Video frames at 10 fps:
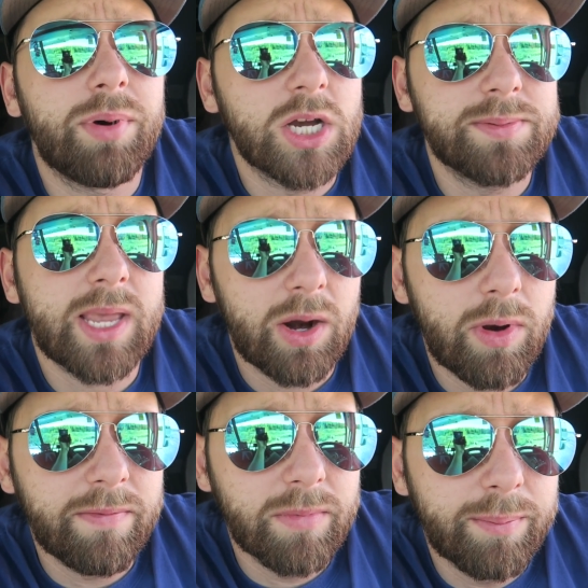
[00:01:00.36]
I could possibly get
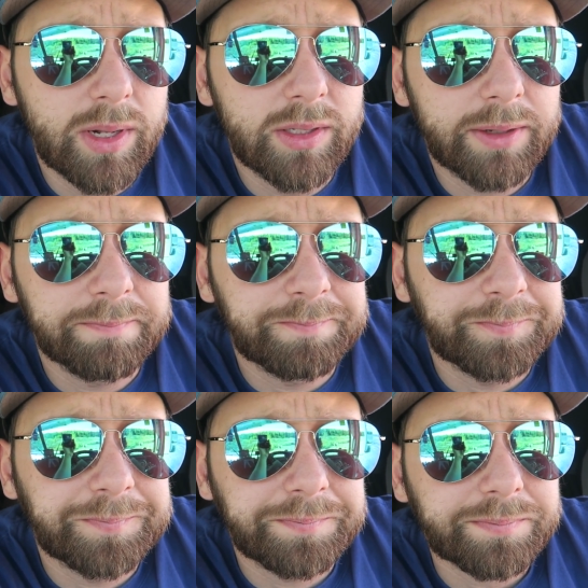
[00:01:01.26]
away from the building,
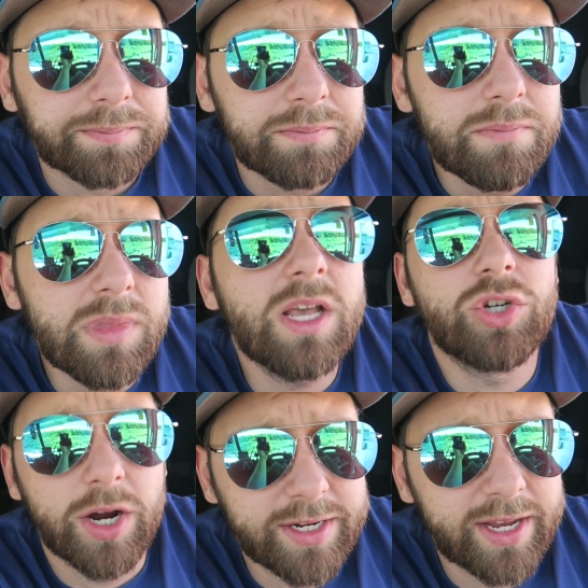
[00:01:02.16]

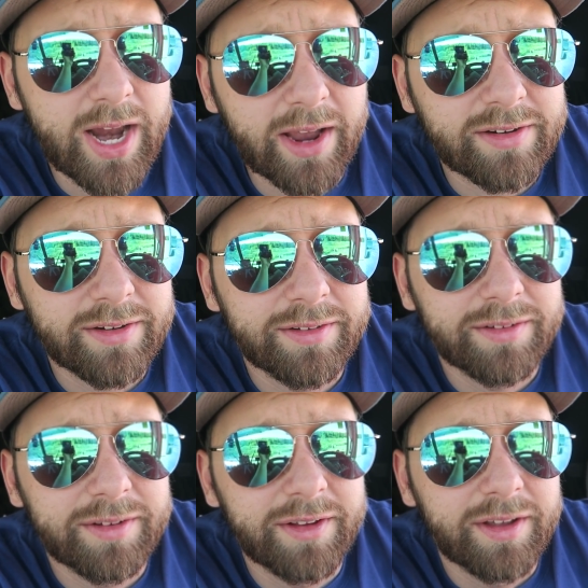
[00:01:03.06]
and tried to connect.
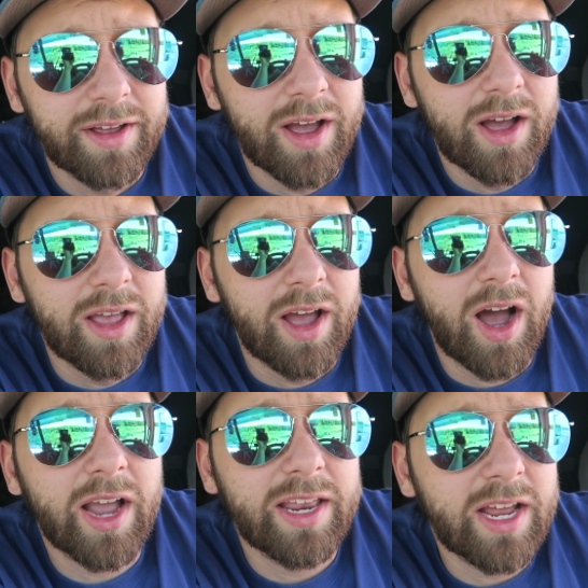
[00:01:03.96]

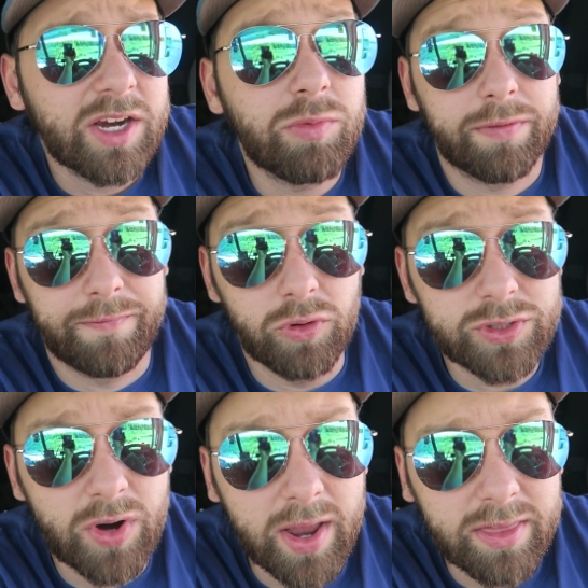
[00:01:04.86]
I connected with
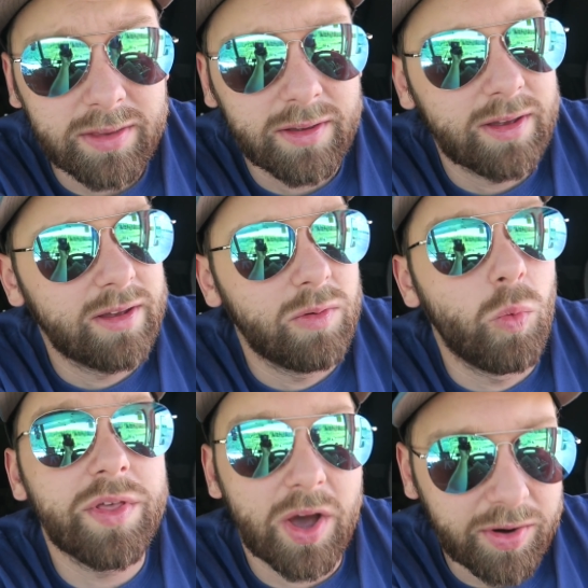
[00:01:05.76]
full strength,
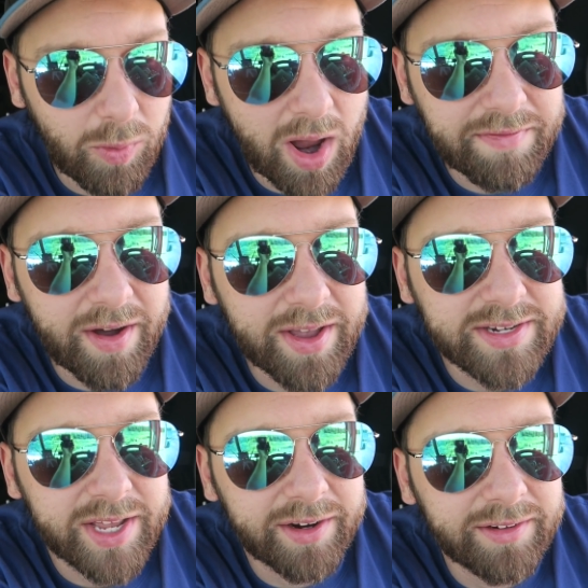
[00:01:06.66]
without a Wi-Fi
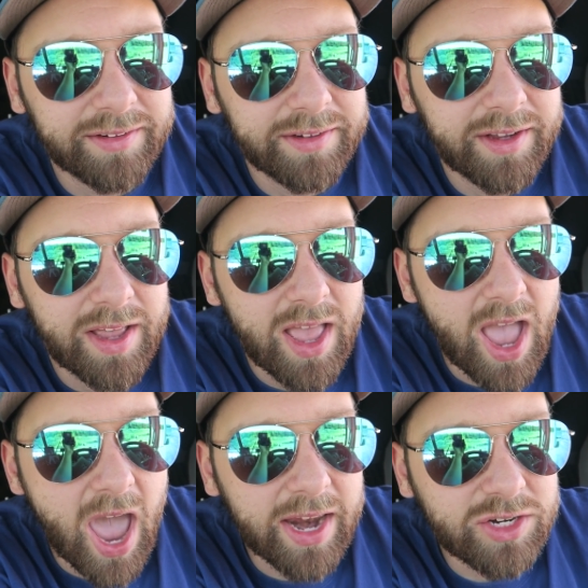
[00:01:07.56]
antenna,
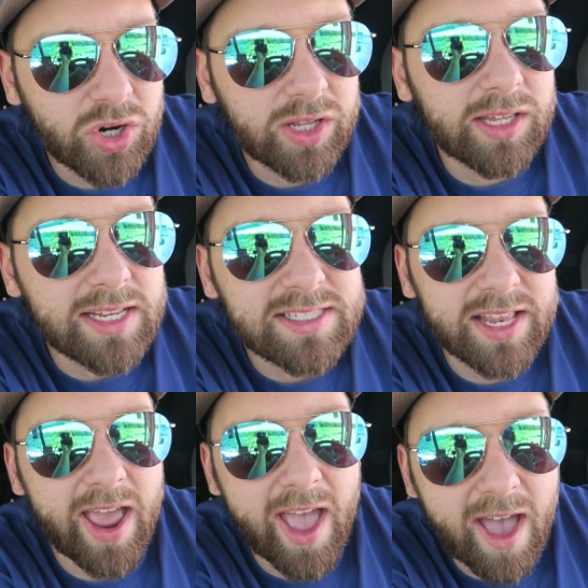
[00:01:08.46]
and it took less
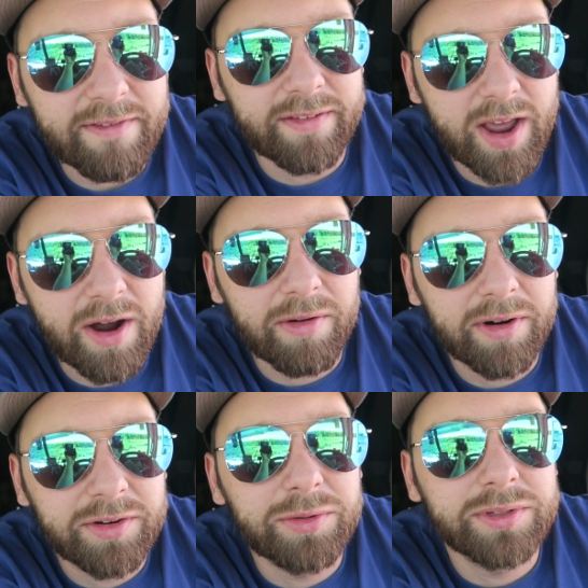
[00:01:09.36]
than half an
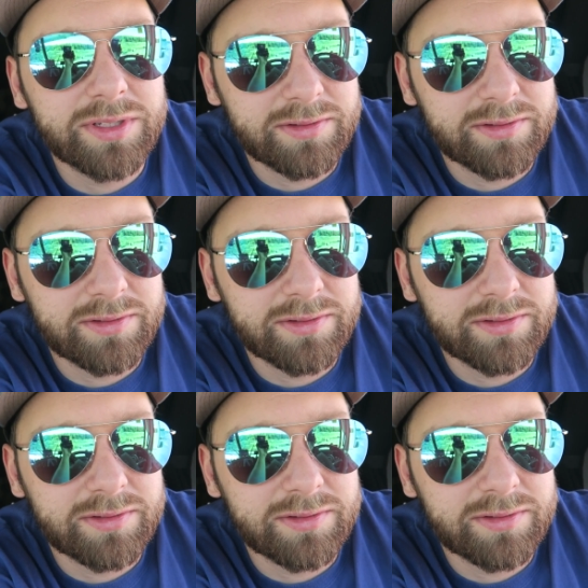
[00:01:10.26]
hour to